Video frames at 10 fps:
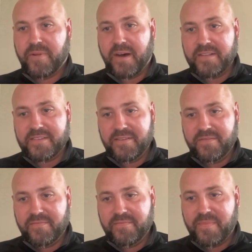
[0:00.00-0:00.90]

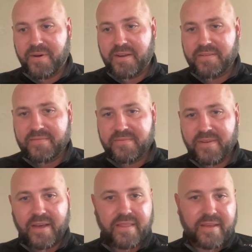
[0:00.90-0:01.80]
positive? But
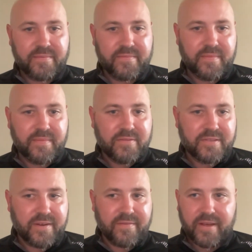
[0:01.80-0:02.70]
I think
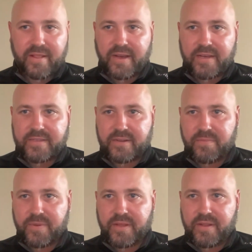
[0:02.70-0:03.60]
outside of that last
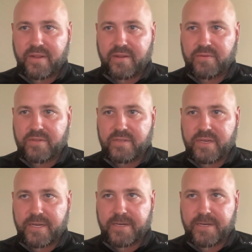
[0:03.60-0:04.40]
little bit, it was